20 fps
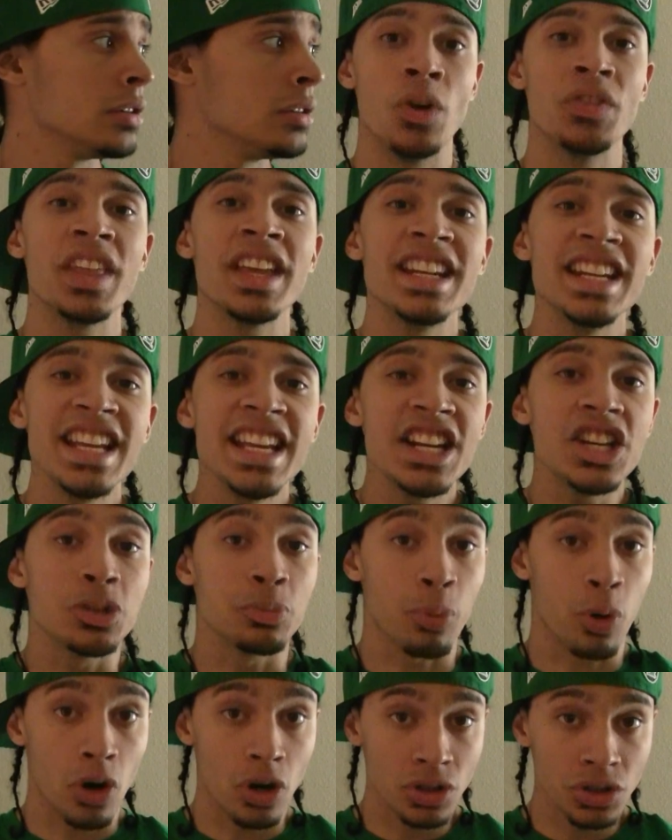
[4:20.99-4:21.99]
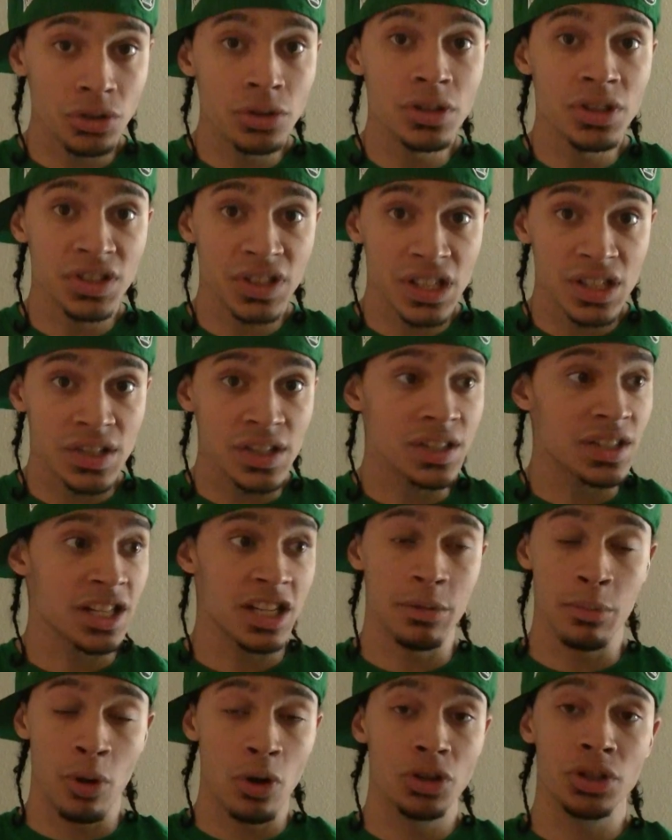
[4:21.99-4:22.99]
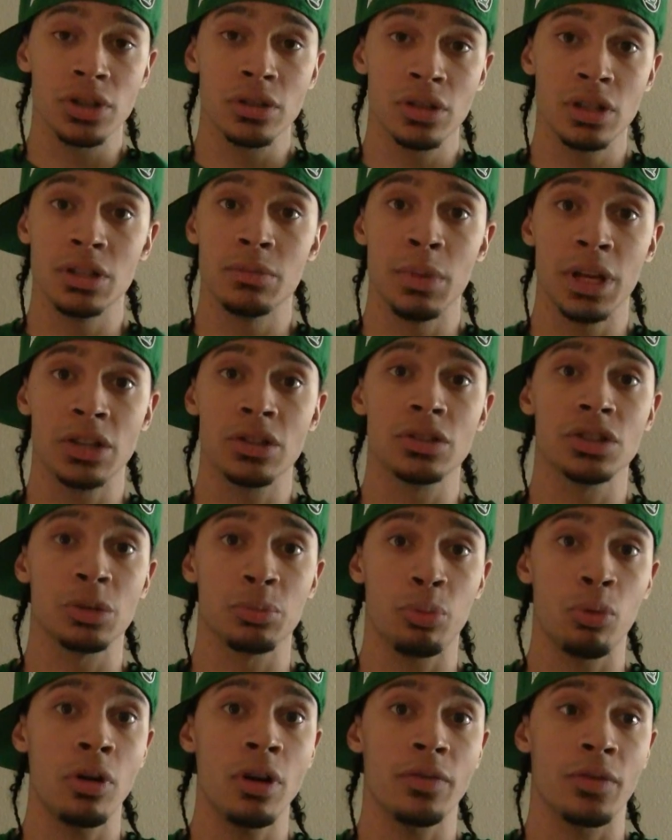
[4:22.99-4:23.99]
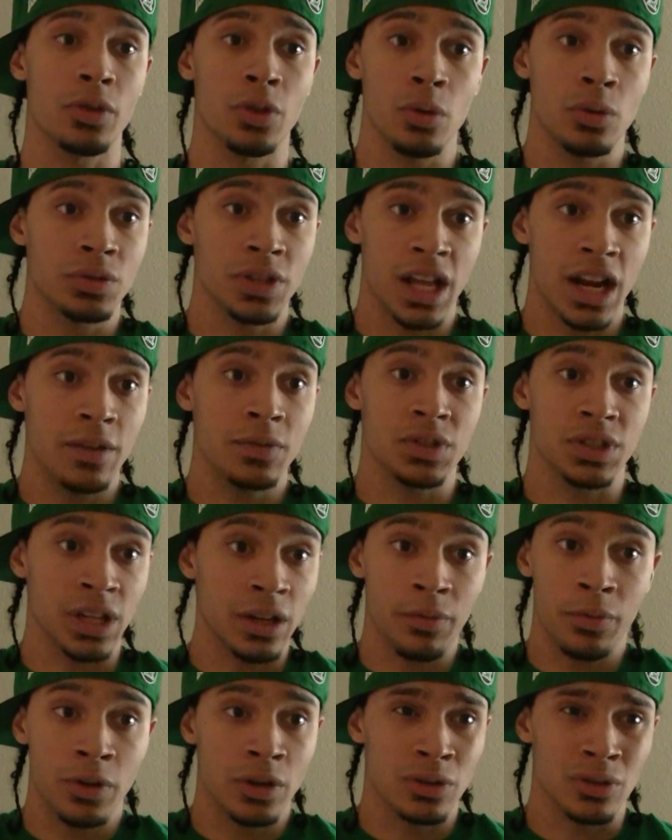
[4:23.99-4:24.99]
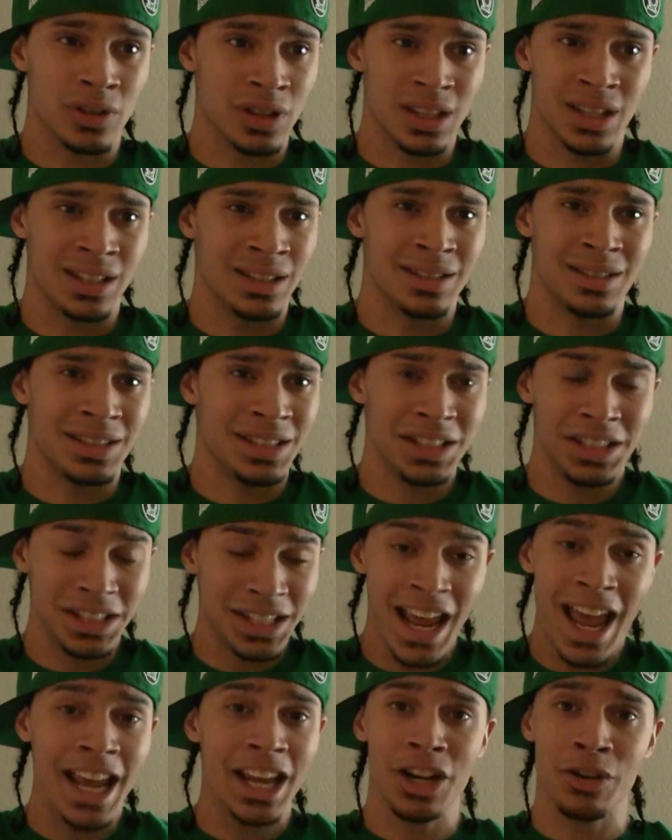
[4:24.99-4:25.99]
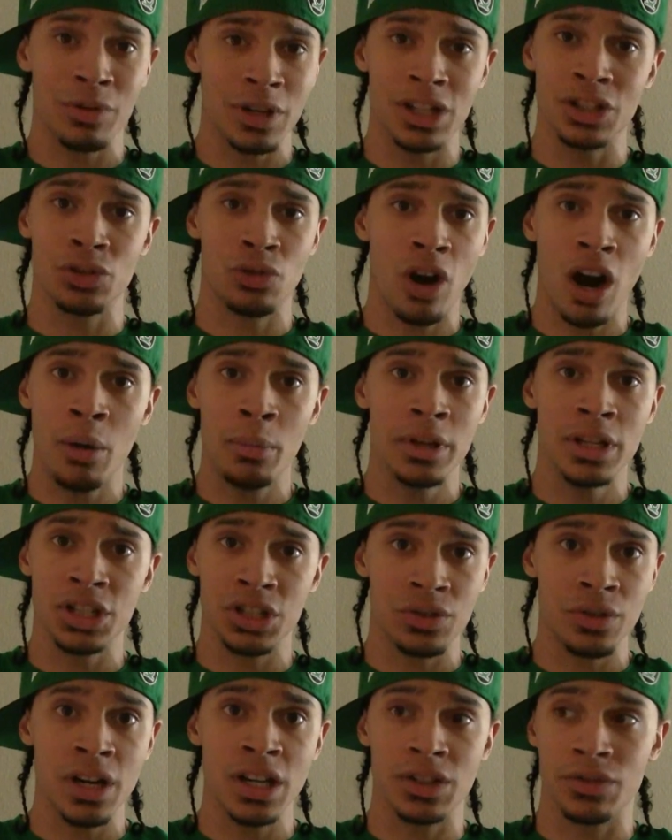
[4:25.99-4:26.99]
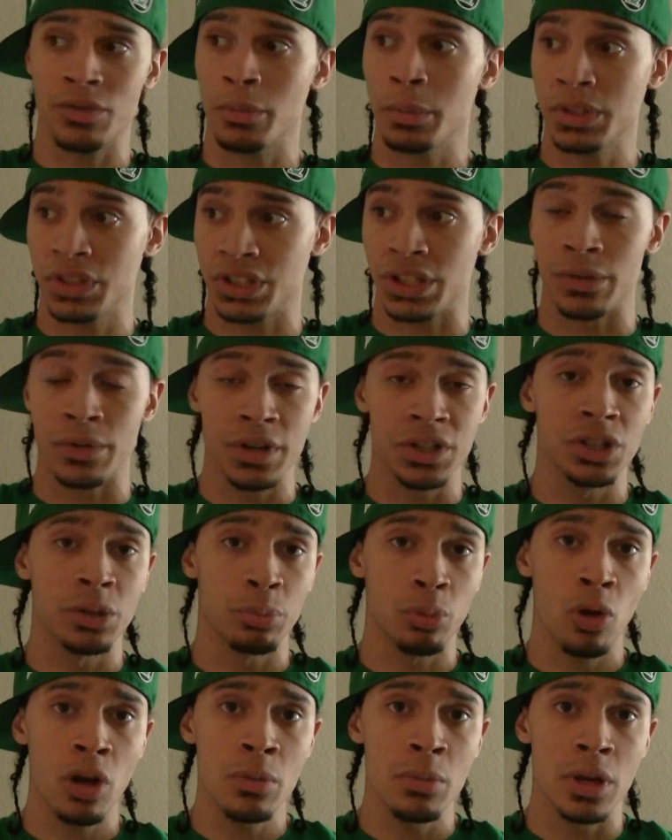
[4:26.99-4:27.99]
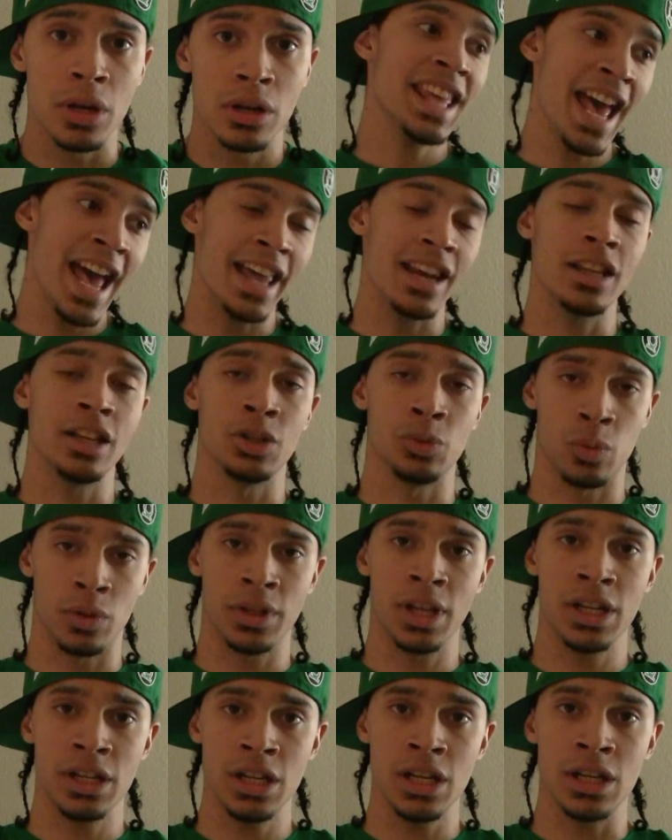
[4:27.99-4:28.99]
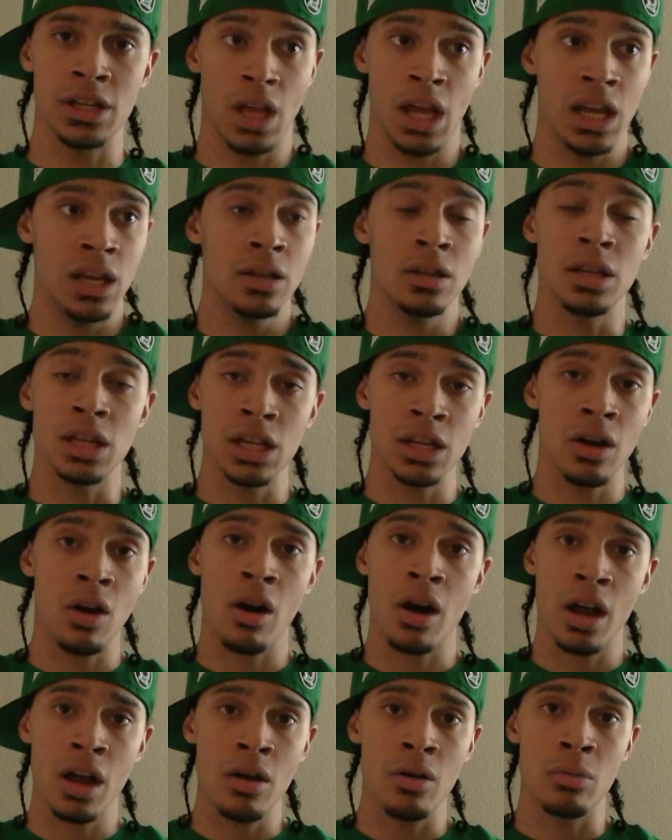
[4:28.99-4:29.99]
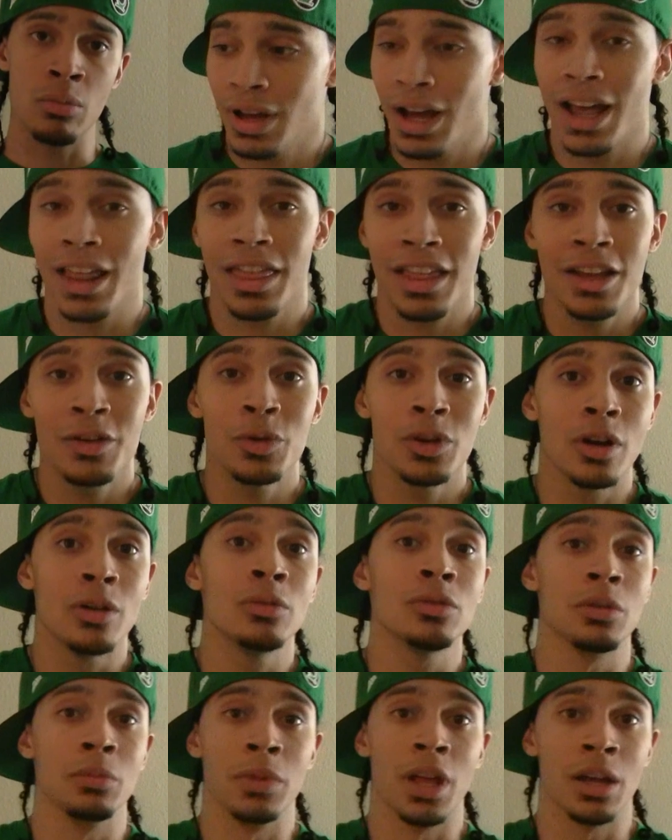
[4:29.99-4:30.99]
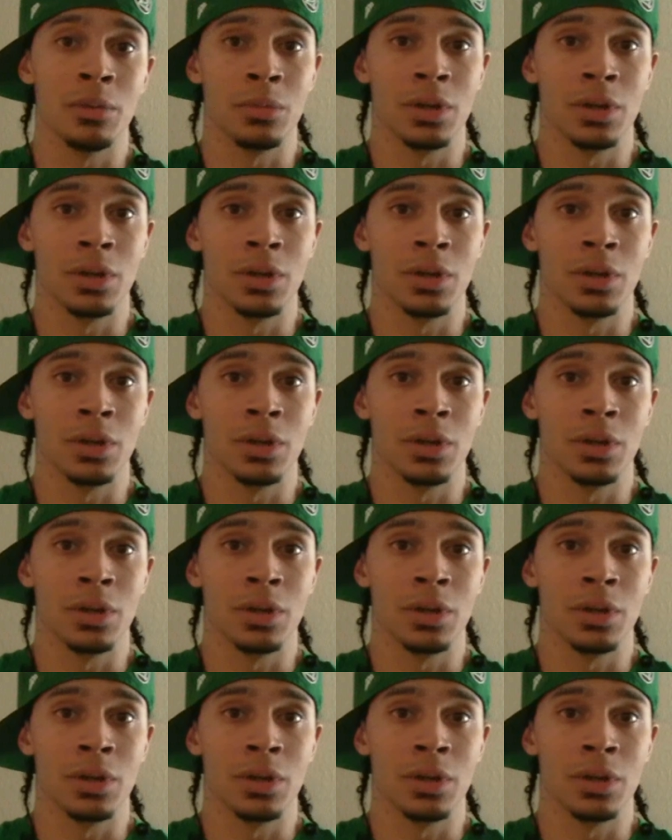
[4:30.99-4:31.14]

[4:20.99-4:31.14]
What they need is personal assistance and emotional and mental support for those that have suffered the staggering trauma and stress from a serious deployment. That is what they need. They need our help. I think we owe them that